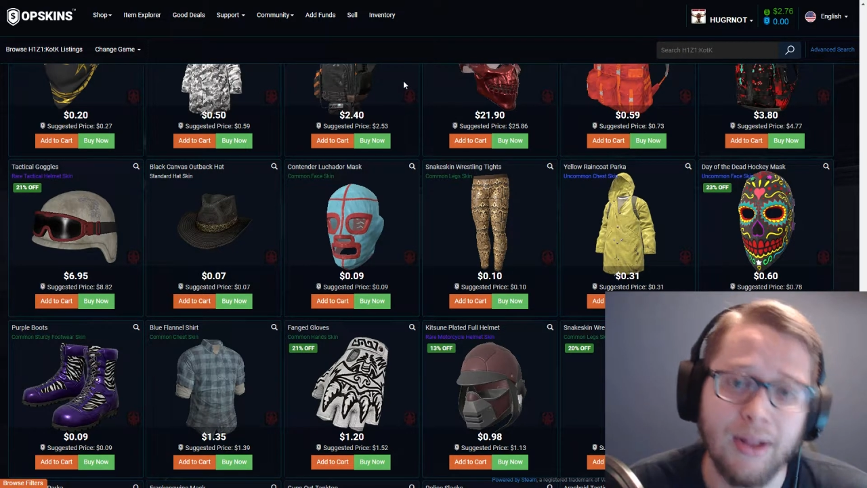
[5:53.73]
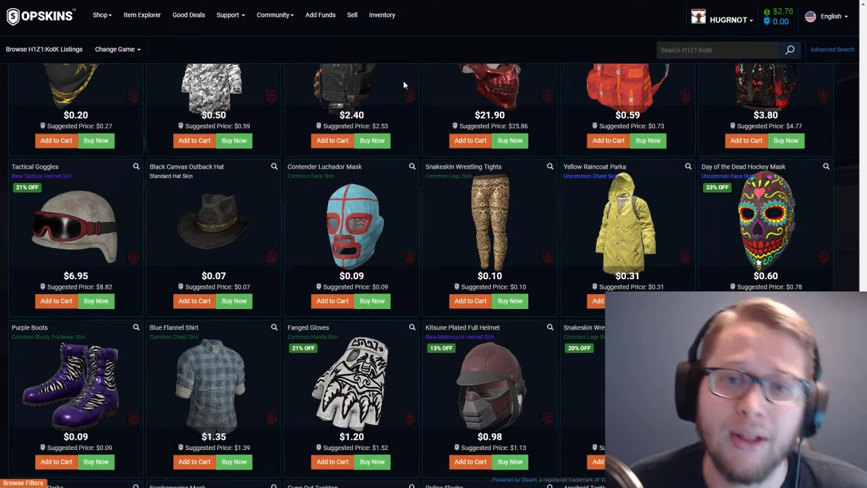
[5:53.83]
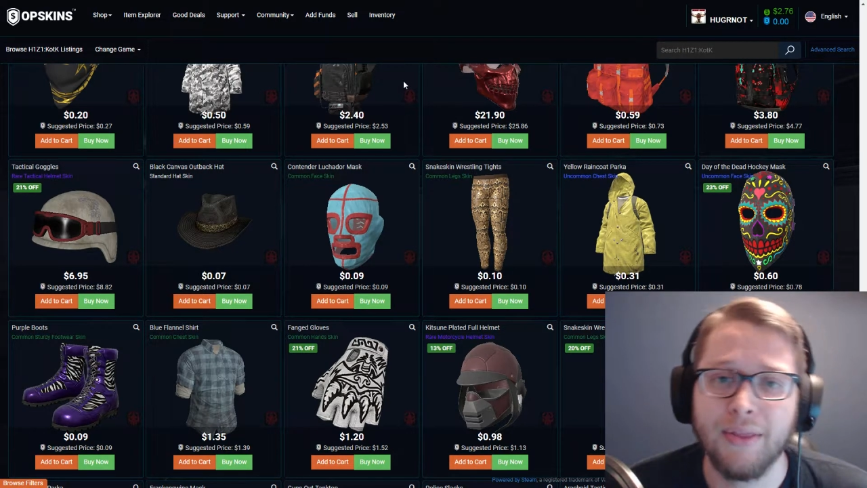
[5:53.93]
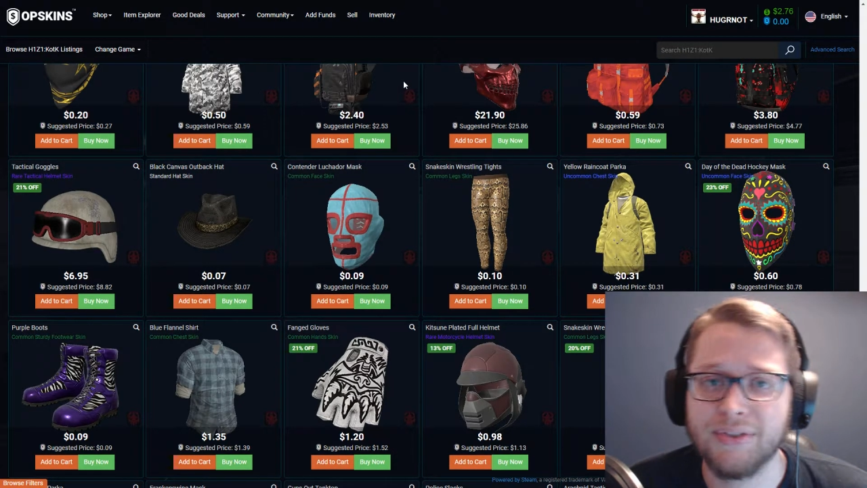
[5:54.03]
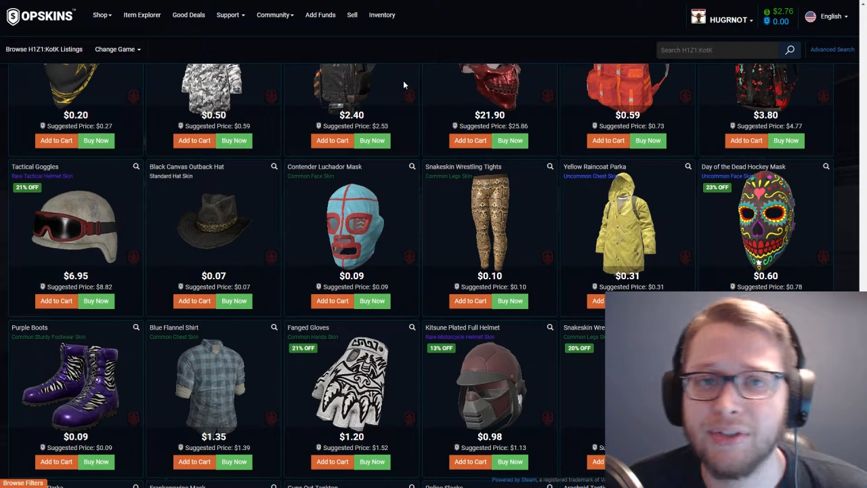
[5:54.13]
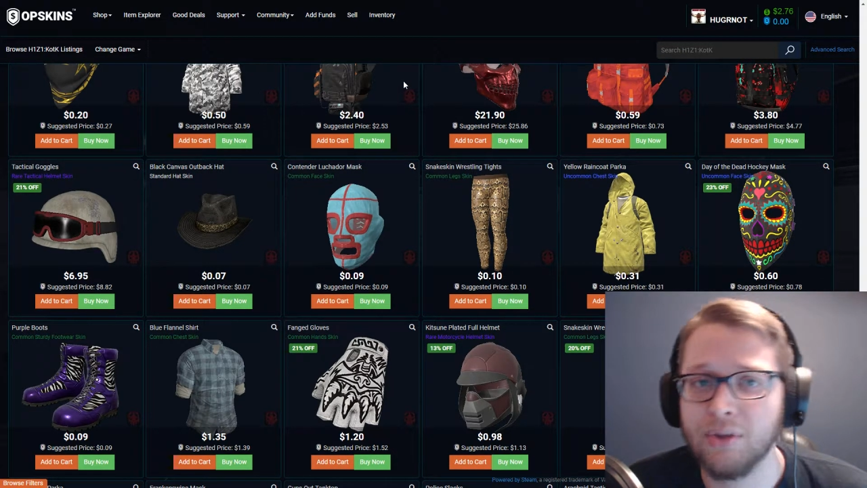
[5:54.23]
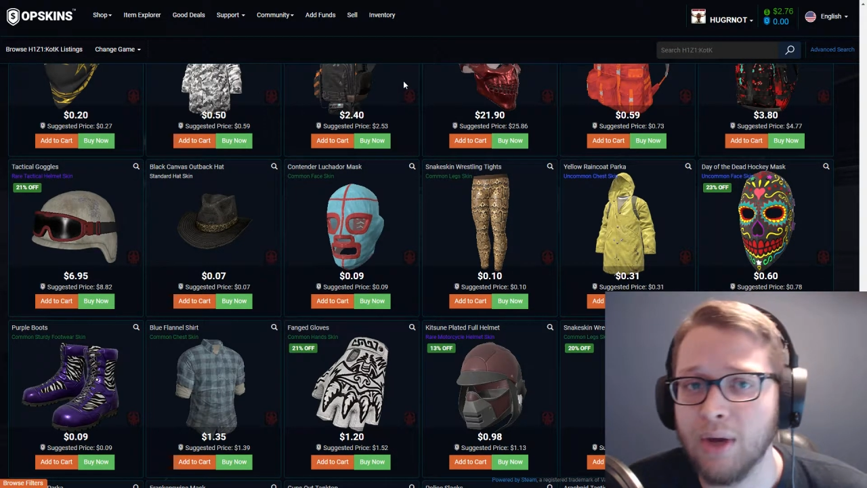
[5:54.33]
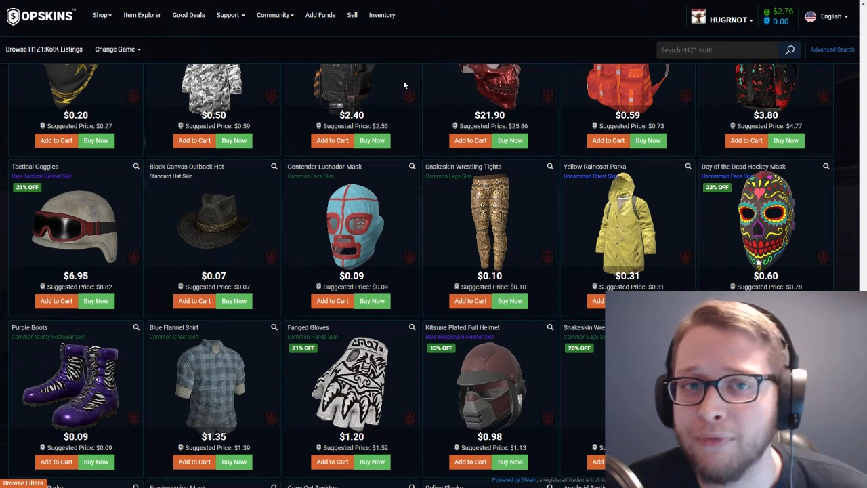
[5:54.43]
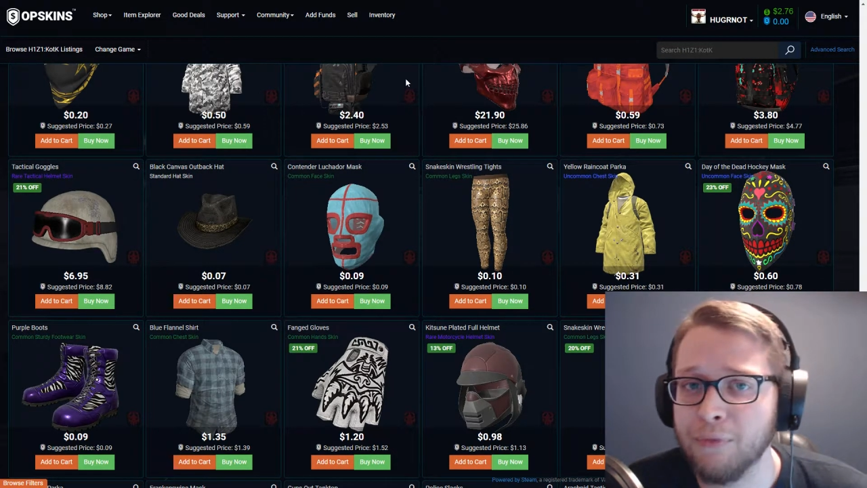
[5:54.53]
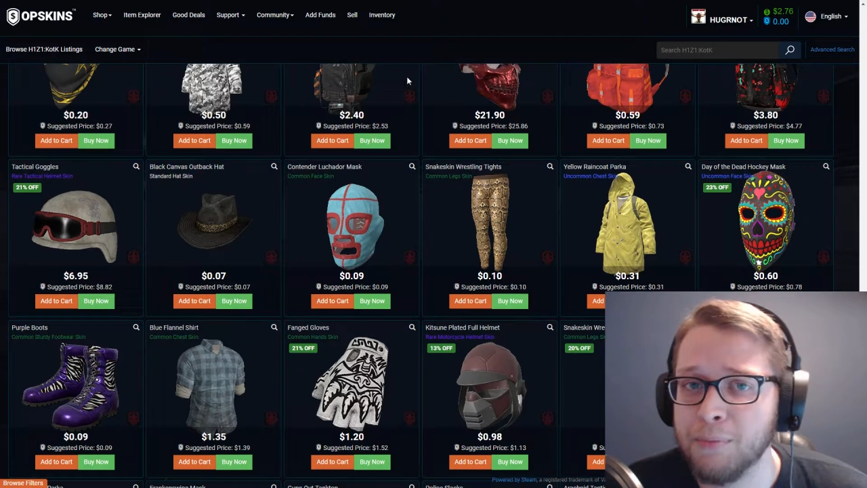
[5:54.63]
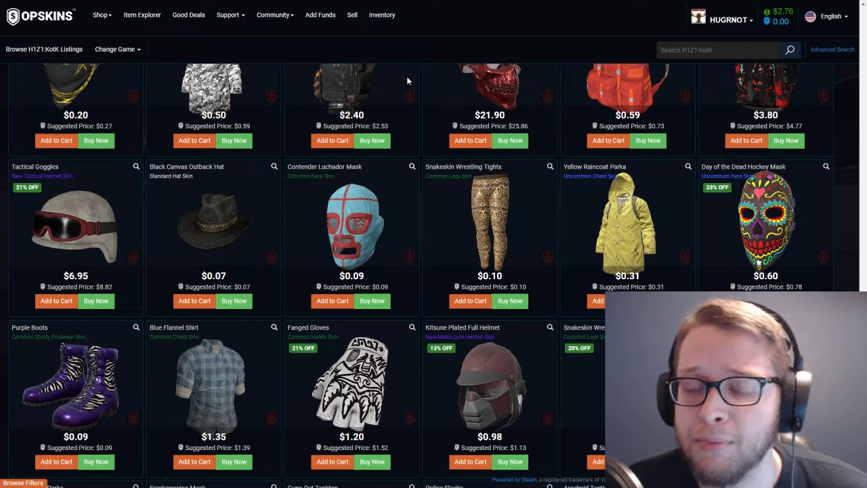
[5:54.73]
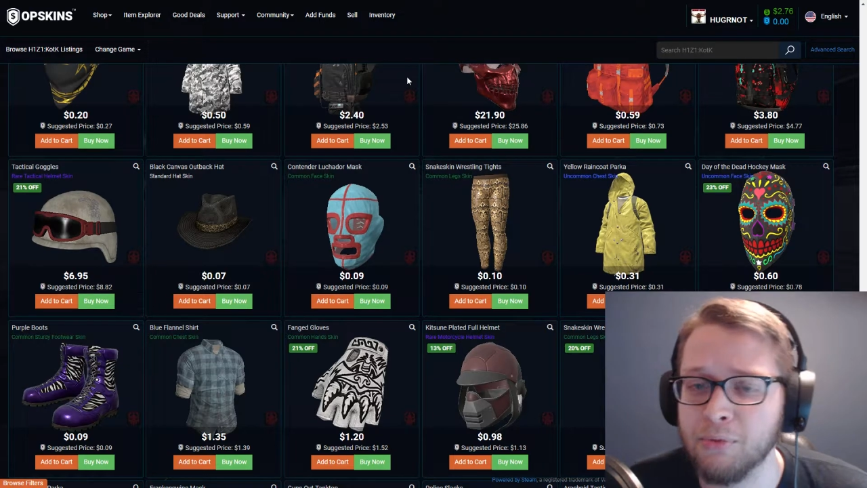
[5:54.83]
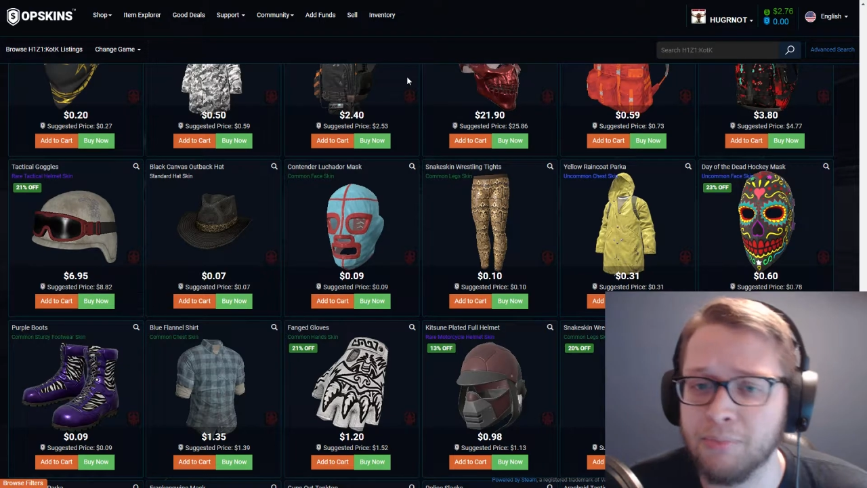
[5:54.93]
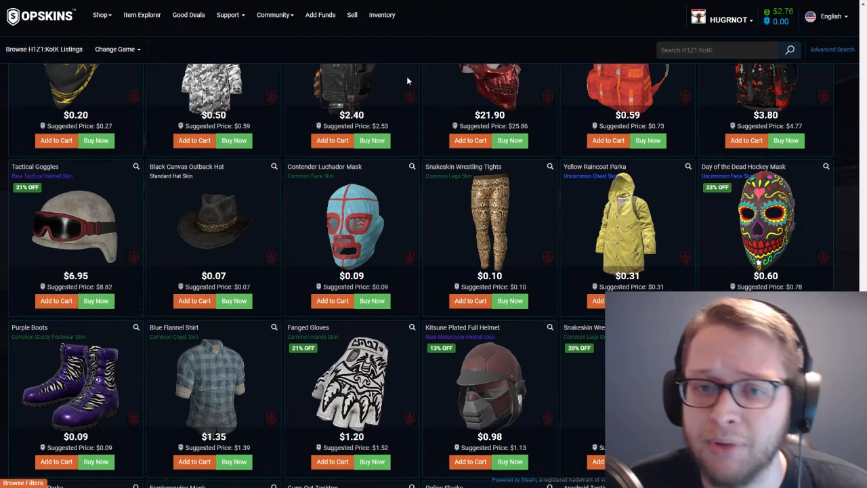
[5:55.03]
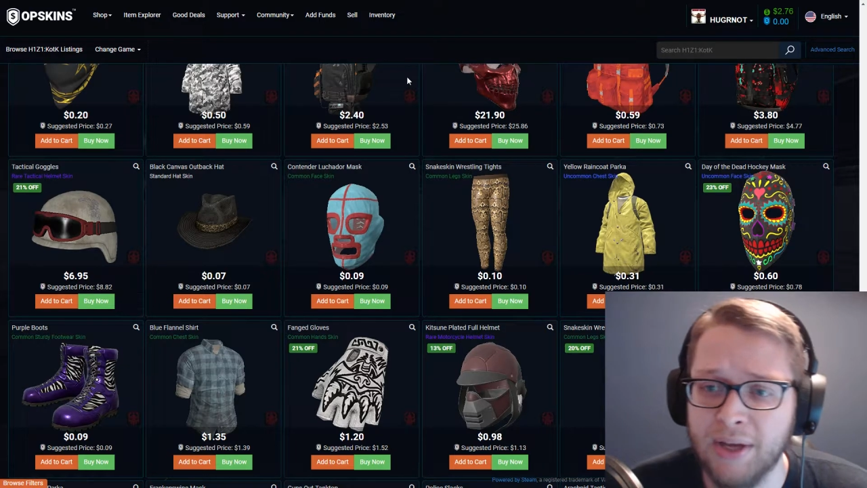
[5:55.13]
there's still quite a few people who
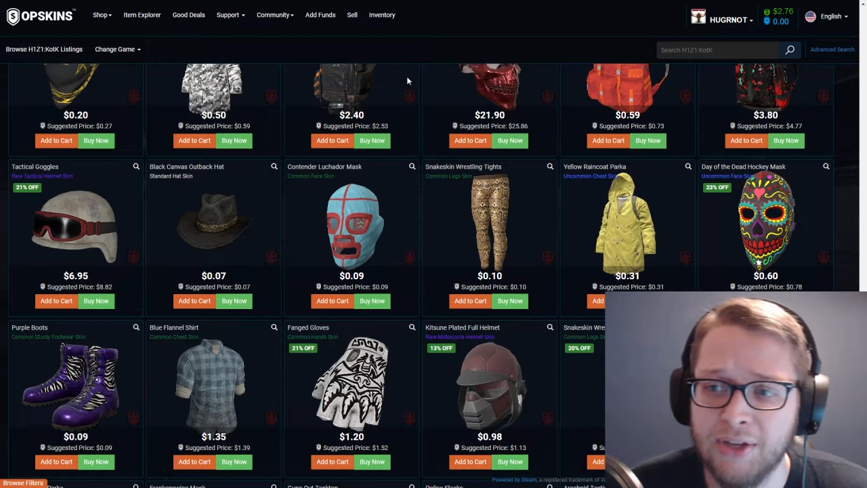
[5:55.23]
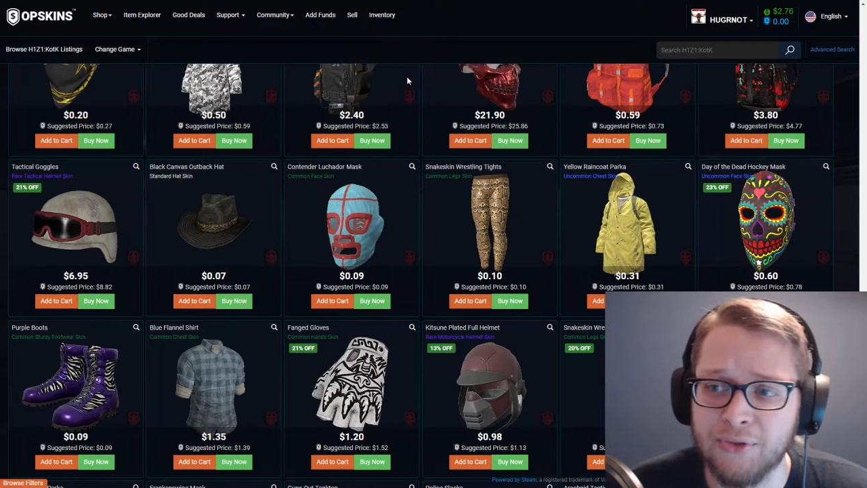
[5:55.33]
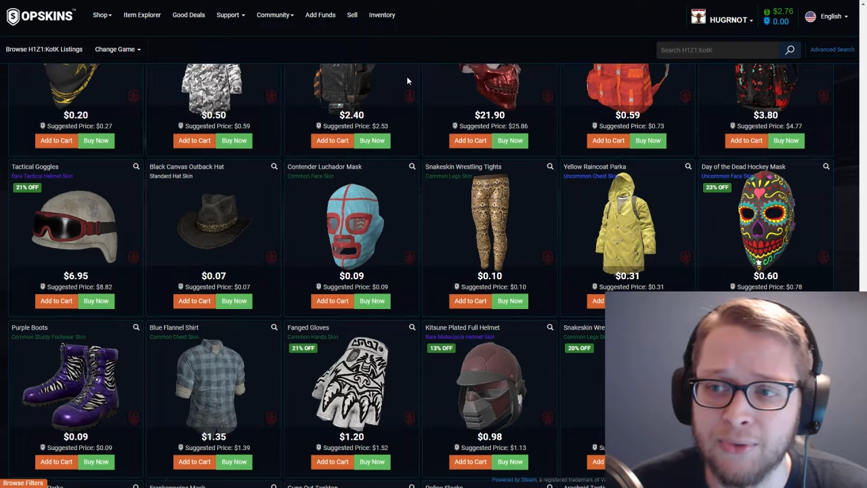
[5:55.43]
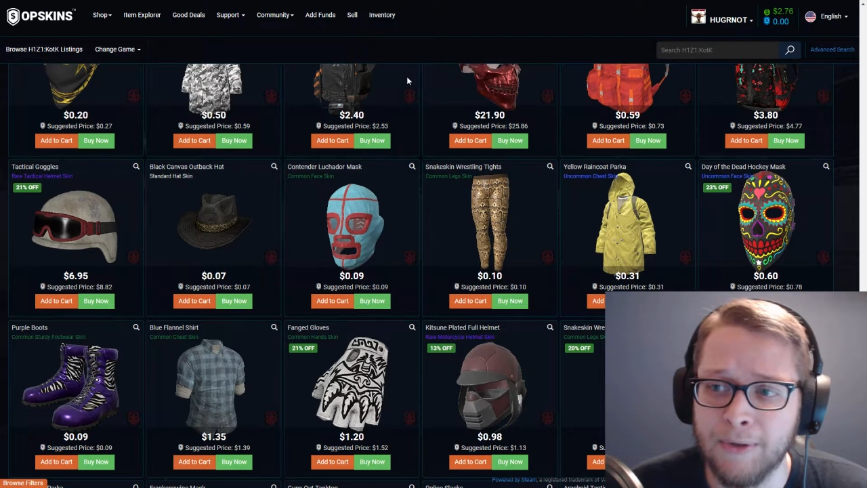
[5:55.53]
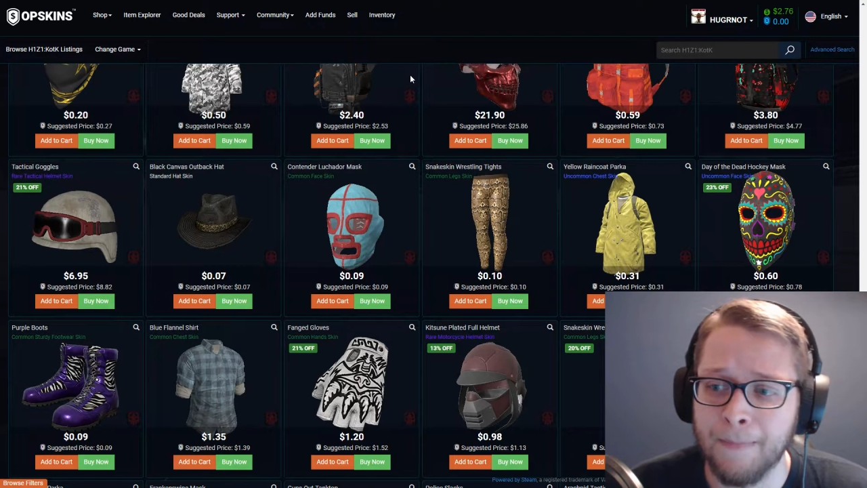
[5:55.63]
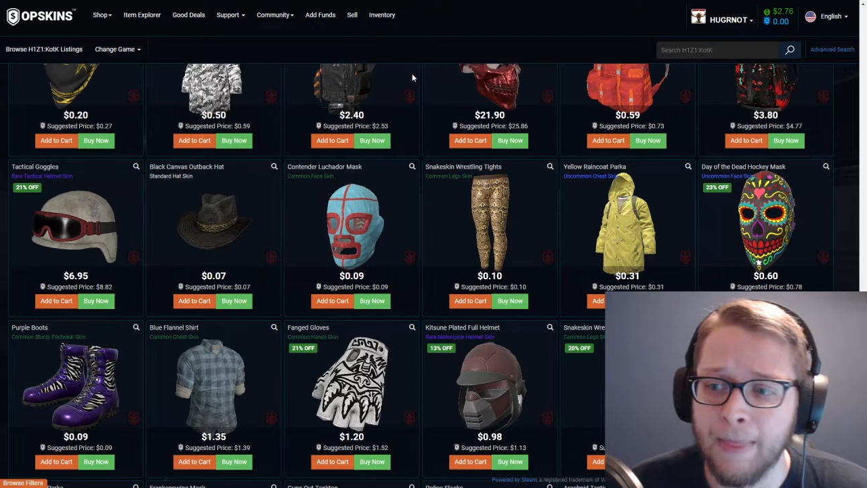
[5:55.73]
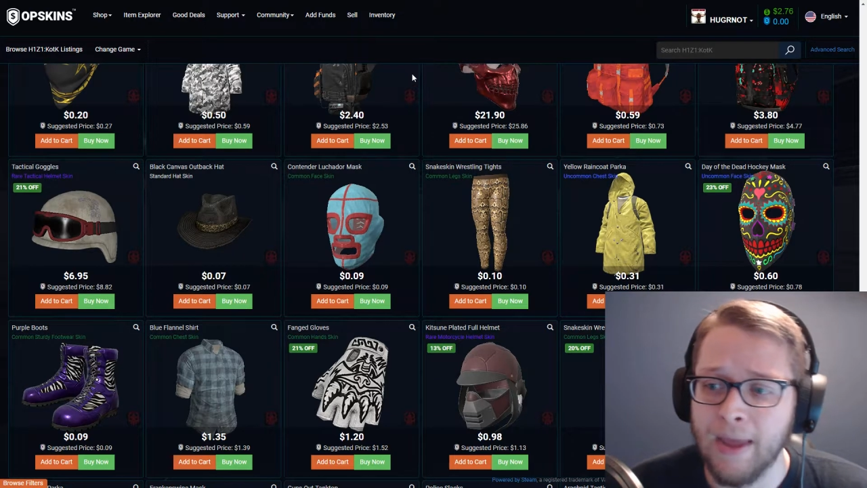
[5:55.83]
play H1.